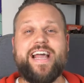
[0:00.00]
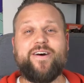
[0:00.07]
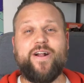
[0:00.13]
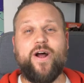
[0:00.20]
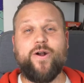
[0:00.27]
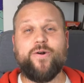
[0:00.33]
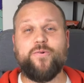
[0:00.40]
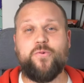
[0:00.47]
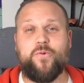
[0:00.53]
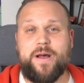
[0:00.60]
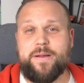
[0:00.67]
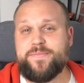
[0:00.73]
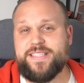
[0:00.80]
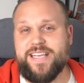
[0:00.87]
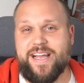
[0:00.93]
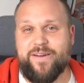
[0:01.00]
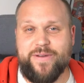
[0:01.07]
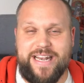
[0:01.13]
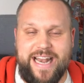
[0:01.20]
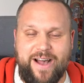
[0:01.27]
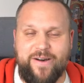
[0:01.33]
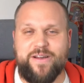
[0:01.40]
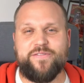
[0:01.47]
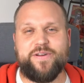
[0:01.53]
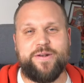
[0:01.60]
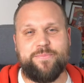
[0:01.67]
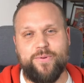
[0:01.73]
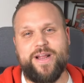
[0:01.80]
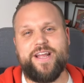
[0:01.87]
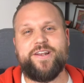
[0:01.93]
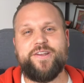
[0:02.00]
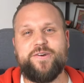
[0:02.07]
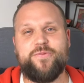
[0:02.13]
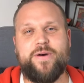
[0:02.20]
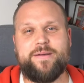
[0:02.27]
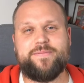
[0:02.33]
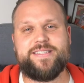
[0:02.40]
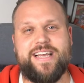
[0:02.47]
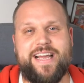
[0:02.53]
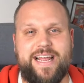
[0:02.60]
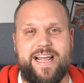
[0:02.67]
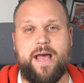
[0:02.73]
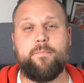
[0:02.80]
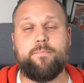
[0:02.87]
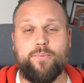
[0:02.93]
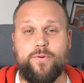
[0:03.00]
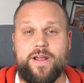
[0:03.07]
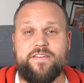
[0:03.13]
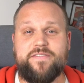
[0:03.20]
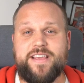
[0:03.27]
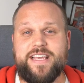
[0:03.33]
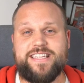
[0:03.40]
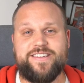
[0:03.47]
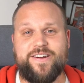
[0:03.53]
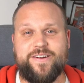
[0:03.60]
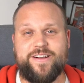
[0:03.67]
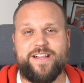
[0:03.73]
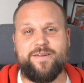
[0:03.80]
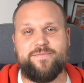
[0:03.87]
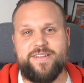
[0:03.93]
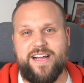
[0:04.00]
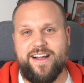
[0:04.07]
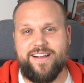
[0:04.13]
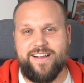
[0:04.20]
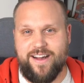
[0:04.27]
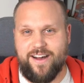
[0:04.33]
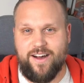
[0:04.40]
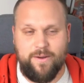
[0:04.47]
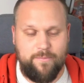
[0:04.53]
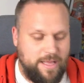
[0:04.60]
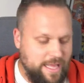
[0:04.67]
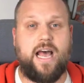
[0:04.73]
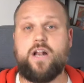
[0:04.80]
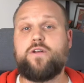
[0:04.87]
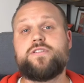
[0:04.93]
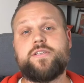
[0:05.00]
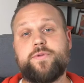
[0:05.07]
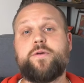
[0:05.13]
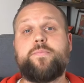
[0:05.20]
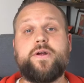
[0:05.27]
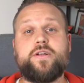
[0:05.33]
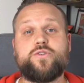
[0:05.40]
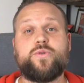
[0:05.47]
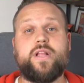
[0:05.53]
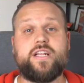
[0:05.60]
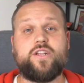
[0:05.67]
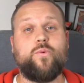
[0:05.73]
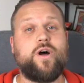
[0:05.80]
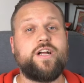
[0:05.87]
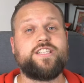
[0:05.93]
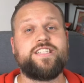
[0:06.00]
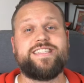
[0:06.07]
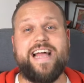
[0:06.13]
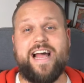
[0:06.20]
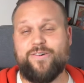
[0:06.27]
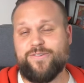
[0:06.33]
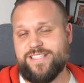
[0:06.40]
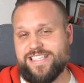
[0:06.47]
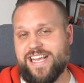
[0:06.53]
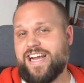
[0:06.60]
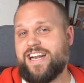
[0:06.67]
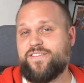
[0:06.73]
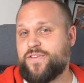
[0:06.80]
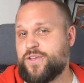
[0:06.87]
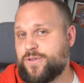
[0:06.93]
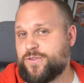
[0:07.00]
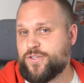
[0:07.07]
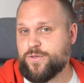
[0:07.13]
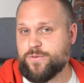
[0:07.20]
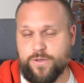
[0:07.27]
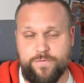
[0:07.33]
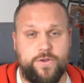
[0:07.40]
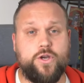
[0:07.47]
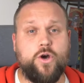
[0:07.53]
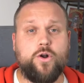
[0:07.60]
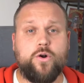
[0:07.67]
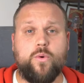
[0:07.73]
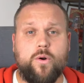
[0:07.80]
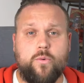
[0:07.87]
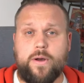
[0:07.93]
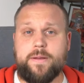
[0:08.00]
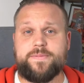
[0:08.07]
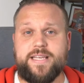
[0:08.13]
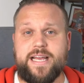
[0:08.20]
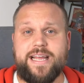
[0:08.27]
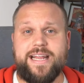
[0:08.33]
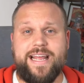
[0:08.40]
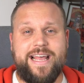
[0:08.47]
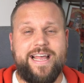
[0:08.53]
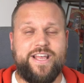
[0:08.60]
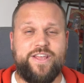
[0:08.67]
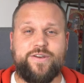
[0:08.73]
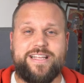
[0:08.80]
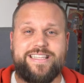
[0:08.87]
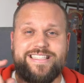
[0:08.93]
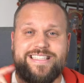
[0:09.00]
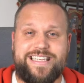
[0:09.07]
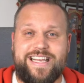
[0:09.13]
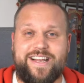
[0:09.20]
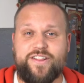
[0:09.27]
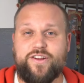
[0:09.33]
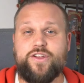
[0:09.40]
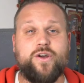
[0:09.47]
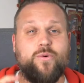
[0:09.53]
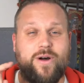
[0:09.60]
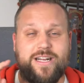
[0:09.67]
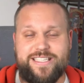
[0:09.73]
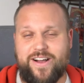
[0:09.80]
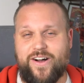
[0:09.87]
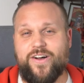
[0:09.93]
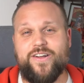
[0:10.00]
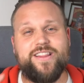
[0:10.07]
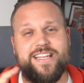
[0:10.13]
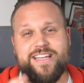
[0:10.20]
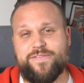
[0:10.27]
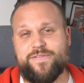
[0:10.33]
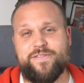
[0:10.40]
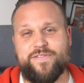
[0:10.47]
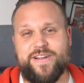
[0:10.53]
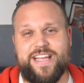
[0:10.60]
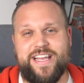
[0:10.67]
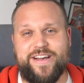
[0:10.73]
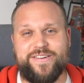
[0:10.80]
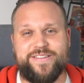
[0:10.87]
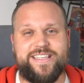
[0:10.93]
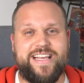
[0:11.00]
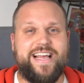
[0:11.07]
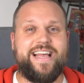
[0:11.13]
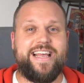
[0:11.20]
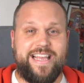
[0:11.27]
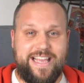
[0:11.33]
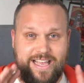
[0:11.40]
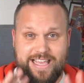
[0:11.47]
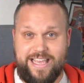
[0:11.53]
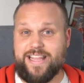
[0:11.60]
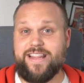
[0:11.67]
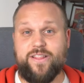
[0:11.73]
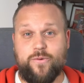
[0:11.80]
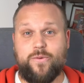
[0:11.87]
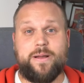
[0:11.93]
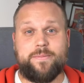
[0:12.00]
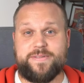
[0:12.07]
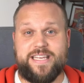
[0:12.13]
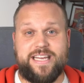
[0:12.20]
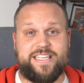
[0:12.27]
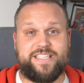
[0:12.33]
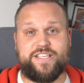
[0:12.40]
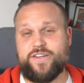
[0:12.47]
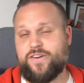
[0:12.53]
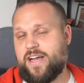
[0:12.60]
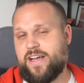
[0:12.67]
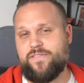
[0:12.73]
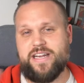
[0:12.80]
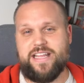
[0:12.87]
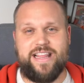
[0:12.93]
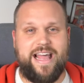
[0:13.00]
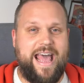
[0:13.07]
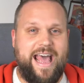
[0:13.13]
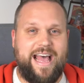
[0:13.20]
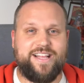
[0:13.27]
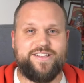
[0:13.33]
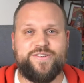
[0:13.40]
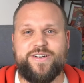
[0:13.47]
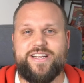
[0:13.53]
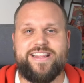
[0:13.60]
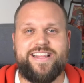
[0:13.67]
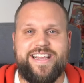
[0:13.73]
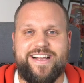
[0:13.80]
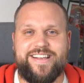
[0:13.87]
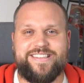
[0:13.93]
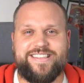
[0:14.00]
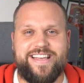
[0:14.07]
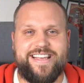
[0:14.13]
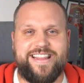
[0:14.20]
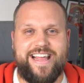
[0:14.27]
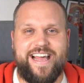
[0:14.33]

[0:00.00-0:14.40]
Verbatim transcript: out our website. We now have a brand new website at bravekidsartclub.com. I know some of your parents would like to watch this outside of YouTube. So if you go to our website, you can see on there, you can watch all the different videos in the website so you don't have any of the ads or anything else like